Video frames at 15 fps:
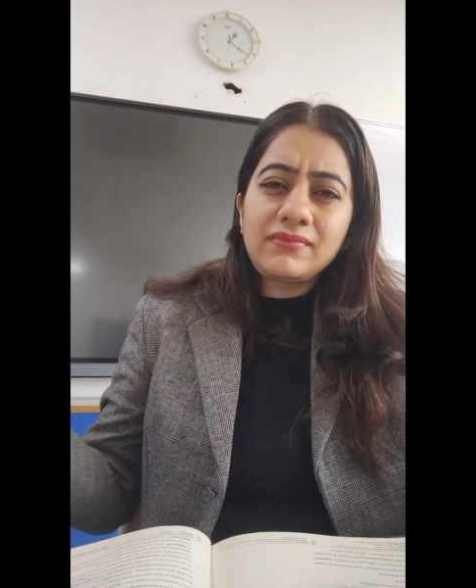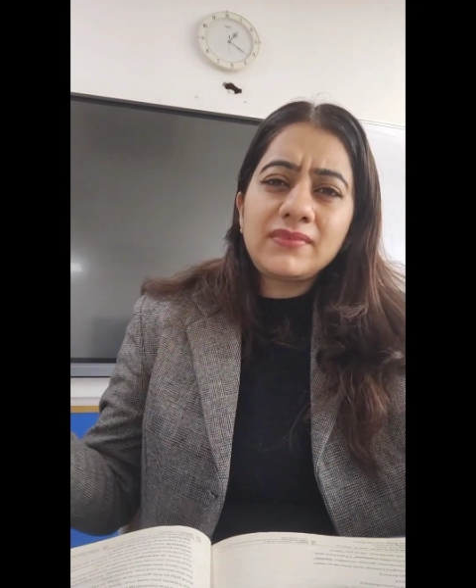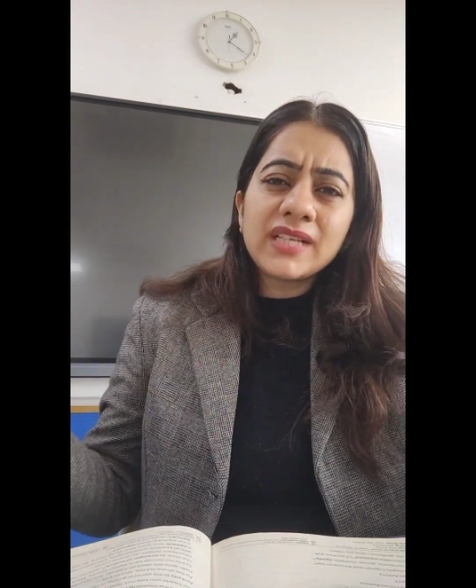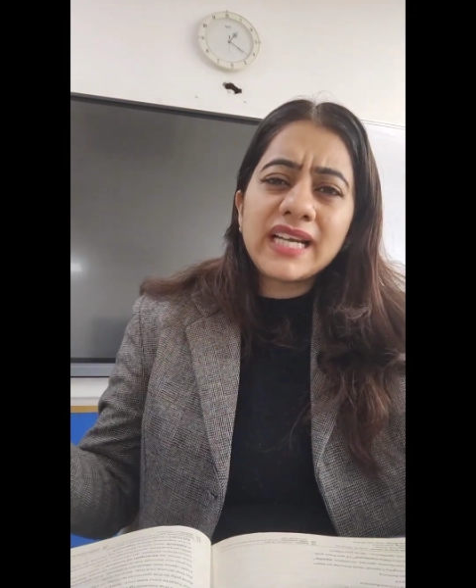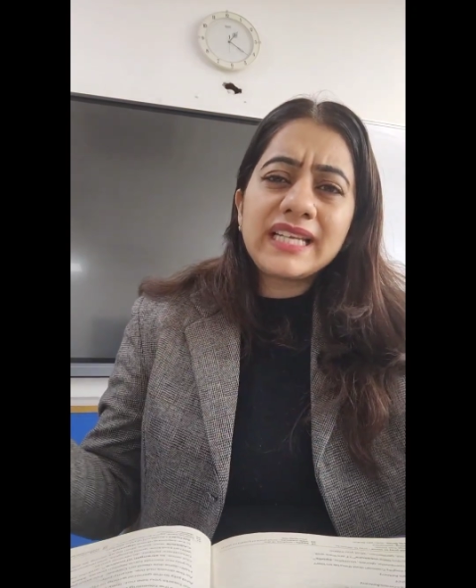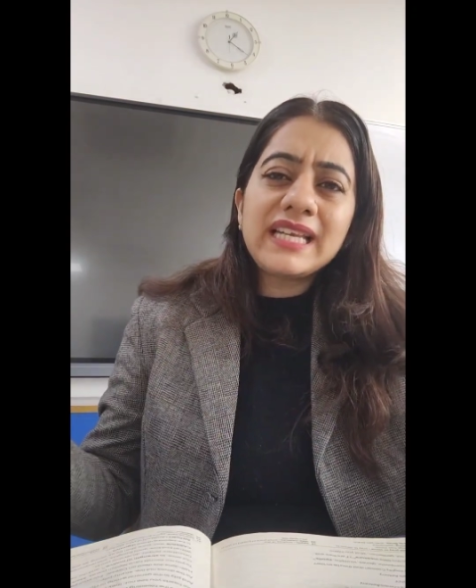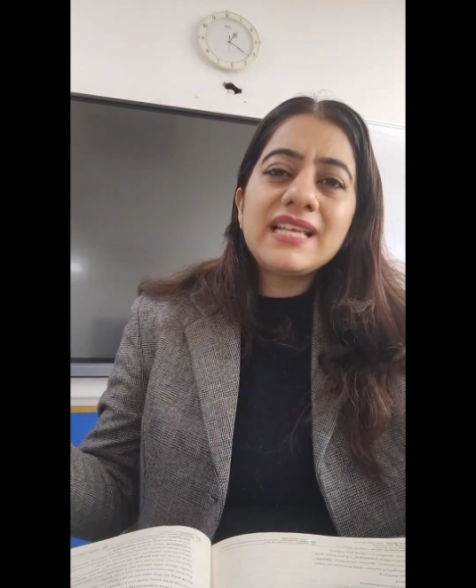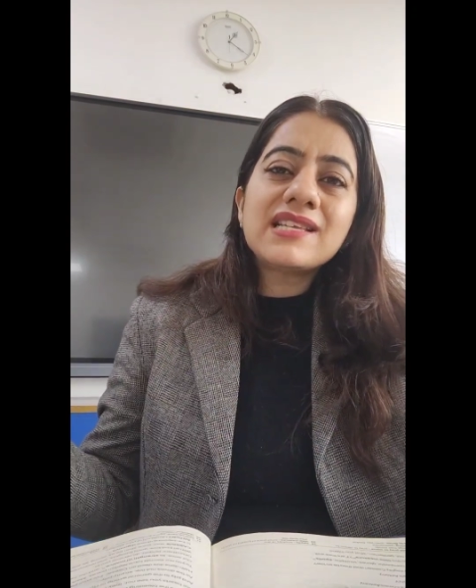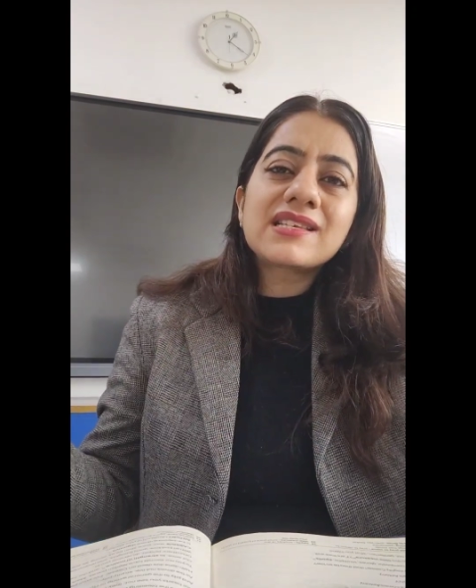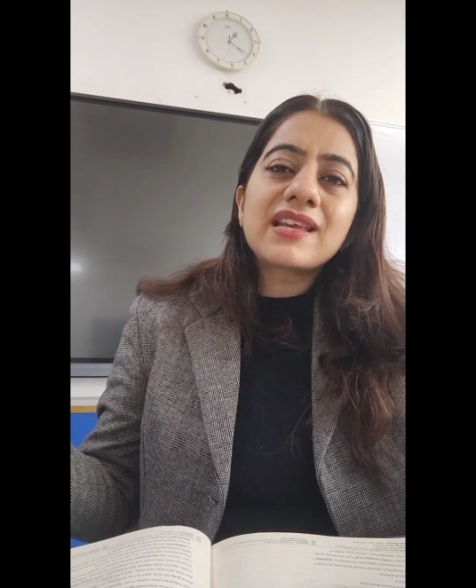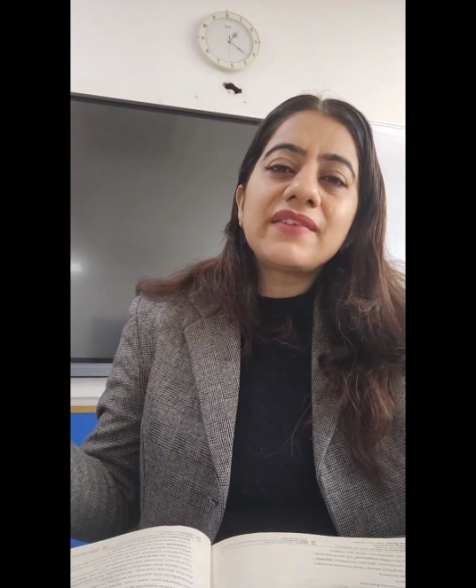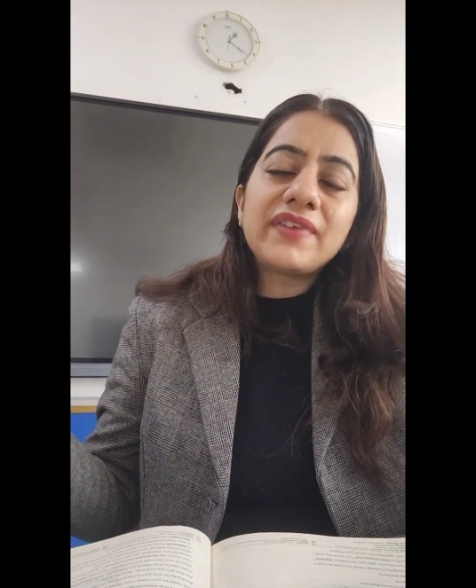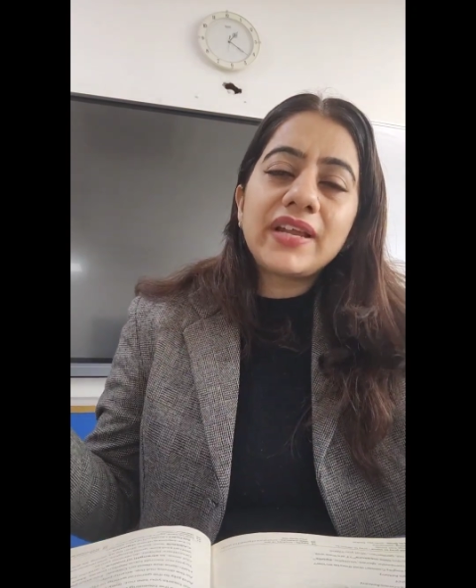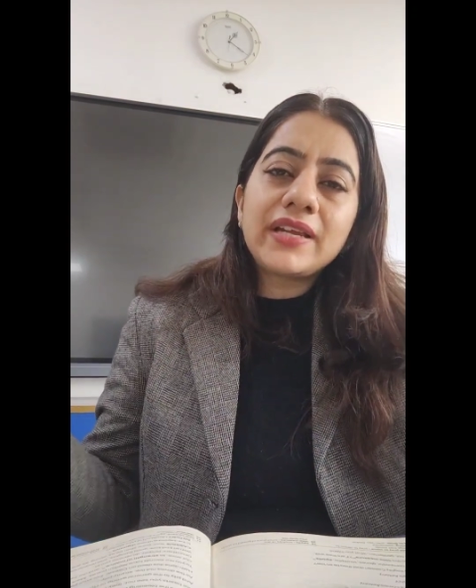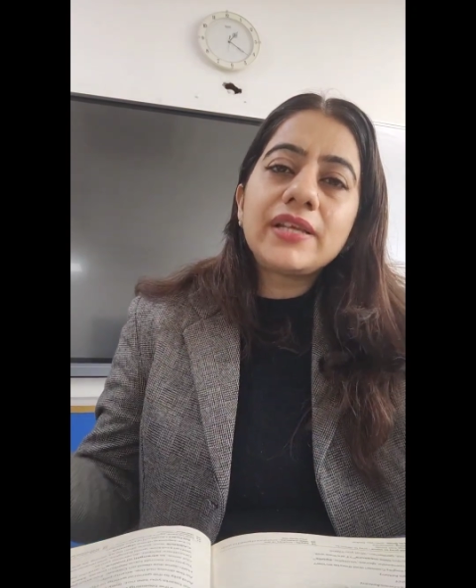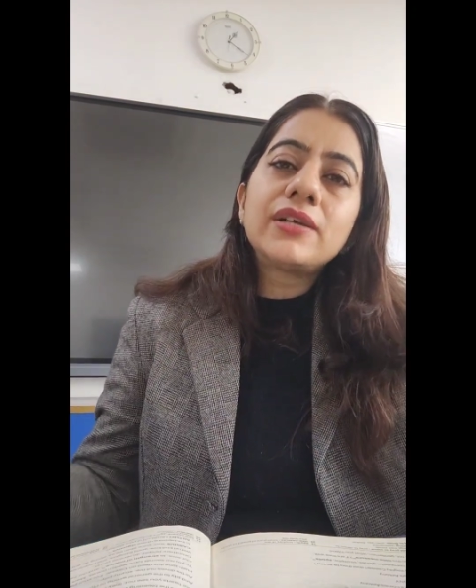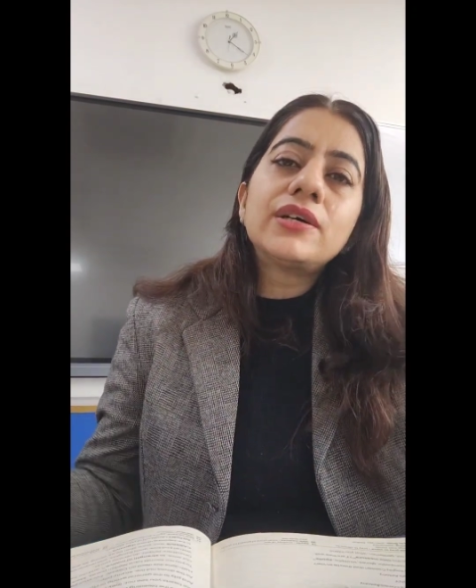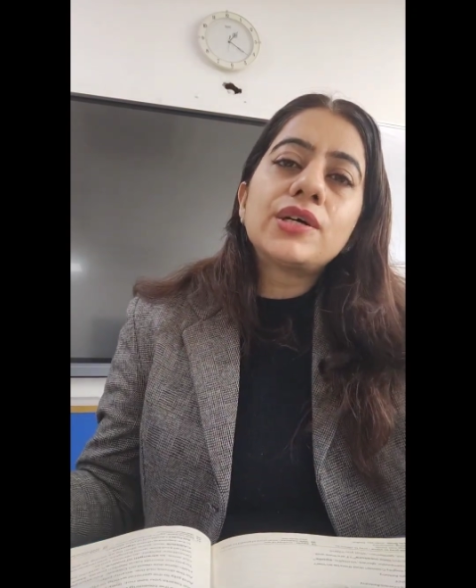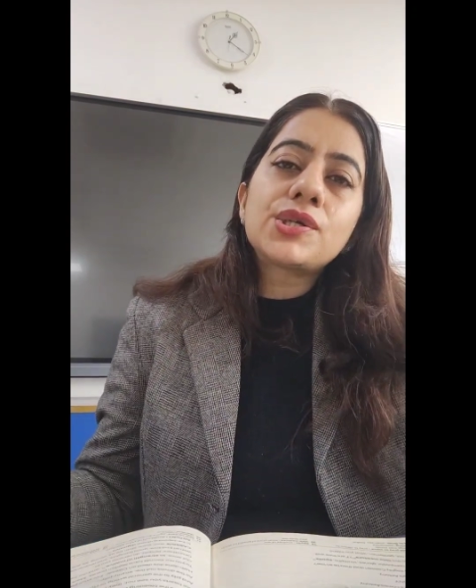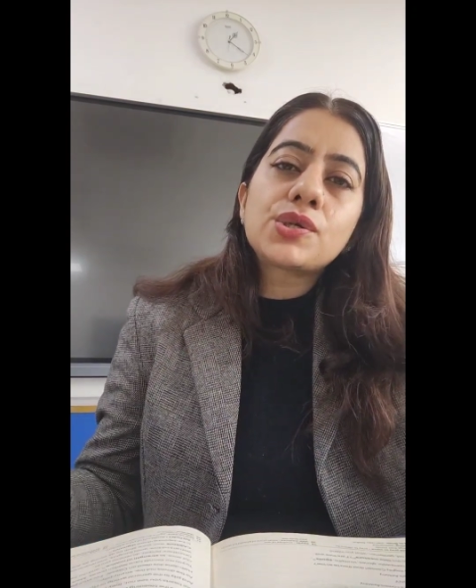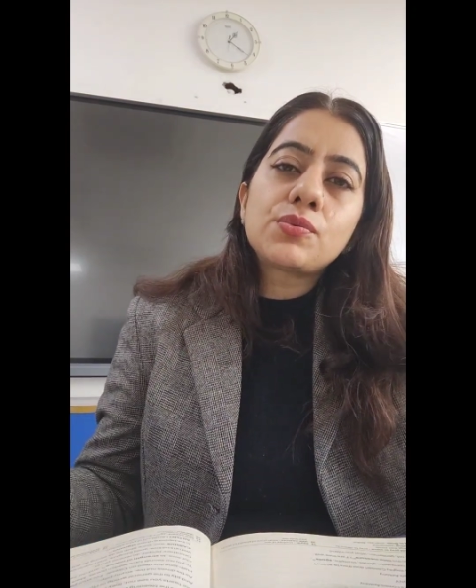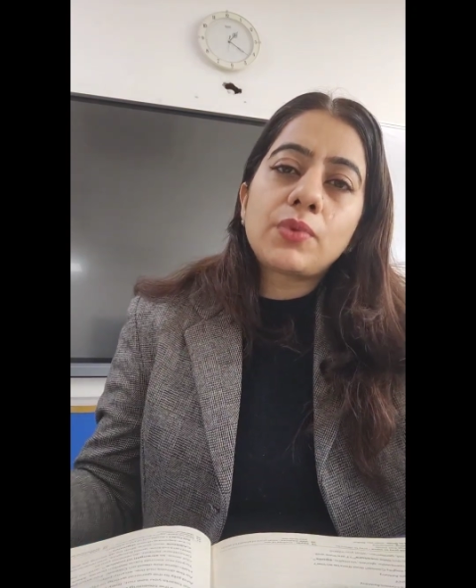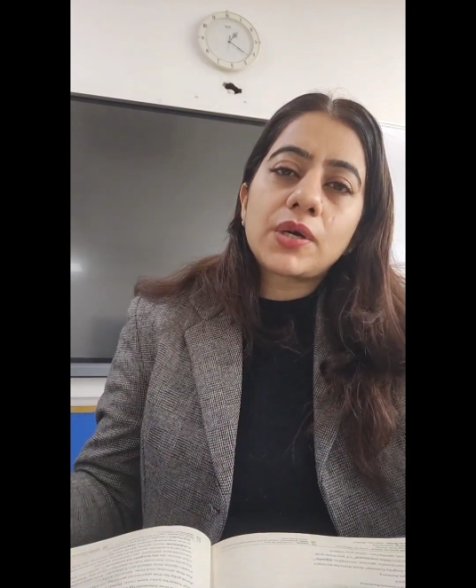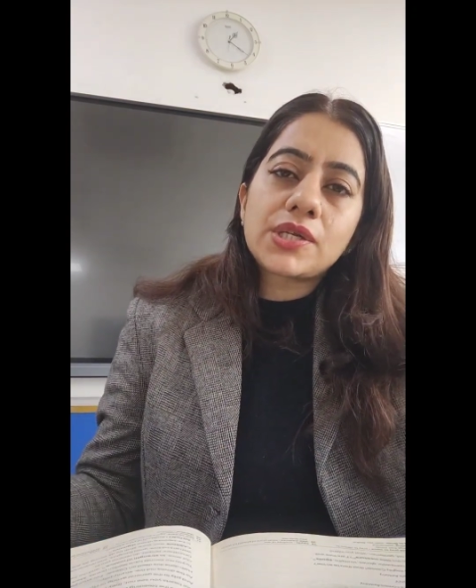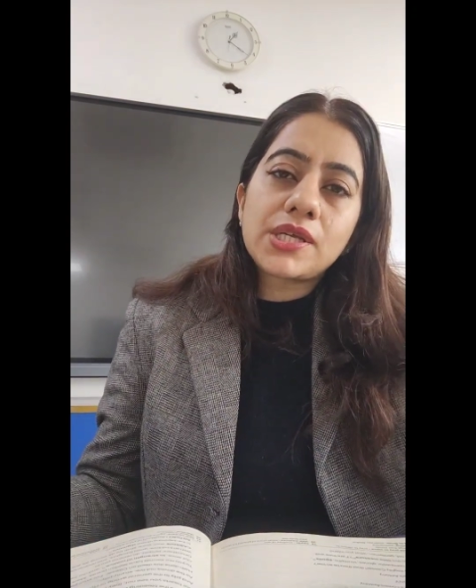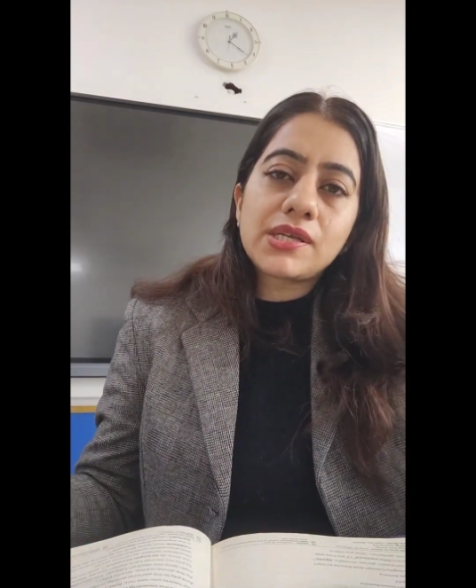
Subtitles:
At least give an ear to what